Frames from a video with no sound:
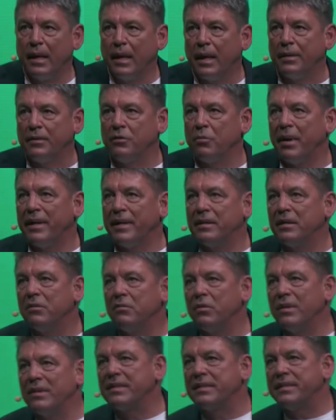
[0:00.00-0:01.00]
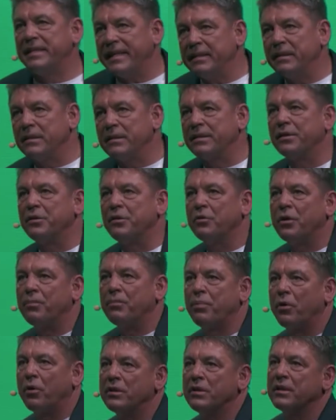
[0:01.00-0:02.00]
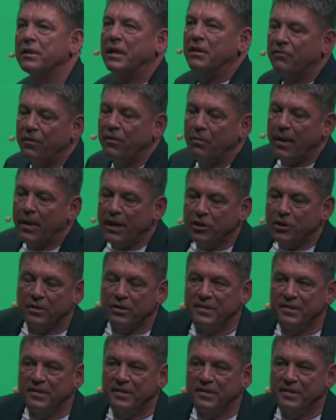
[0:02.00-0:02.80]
And your Byton will signal to you important information,